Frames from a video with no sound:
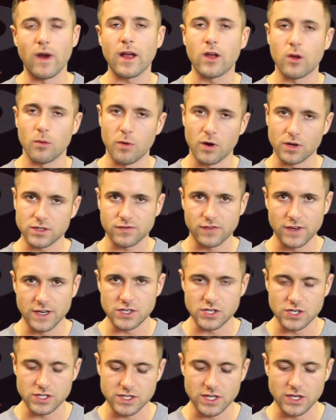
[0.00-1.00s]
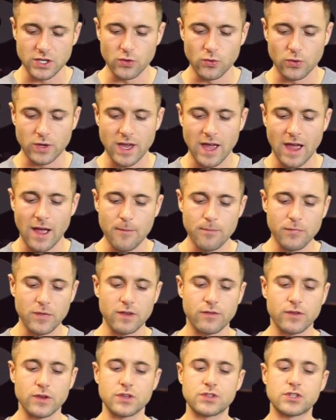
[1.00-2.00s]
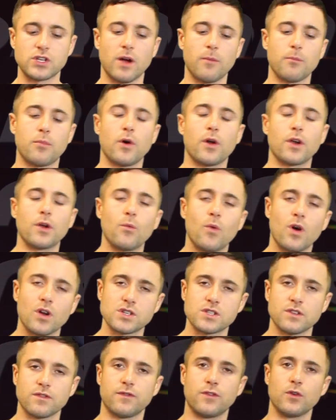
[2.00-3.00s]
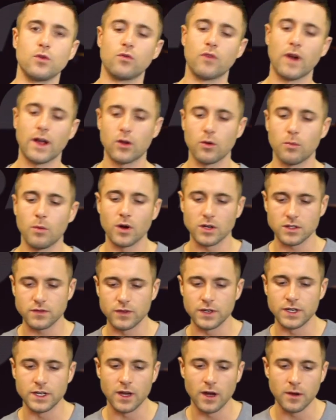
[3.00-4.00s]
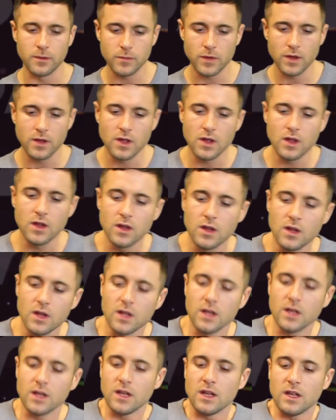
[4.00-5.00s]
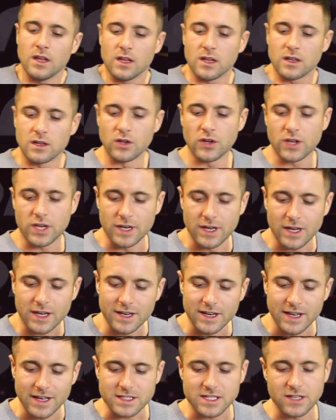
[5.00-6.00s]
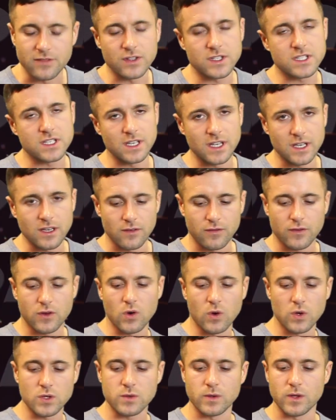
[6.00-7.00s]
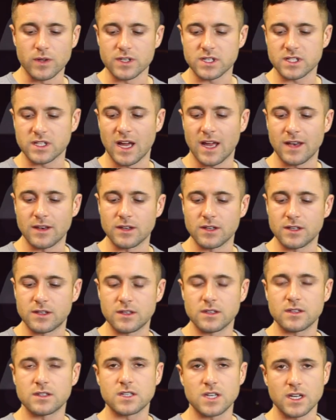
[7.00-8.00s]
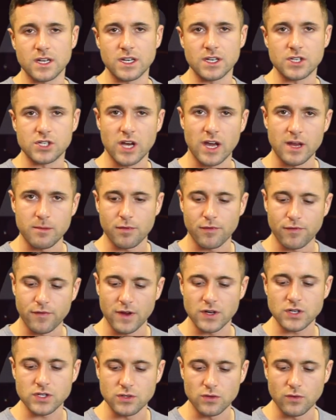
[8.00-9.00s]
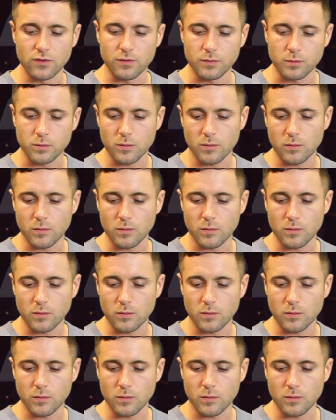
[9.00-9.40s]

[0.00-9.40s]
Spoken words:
RekordBox features that you'll get if you jump on and watch the full RekordBox video. Looking at connectivity, of course we've got the standard CDJ professional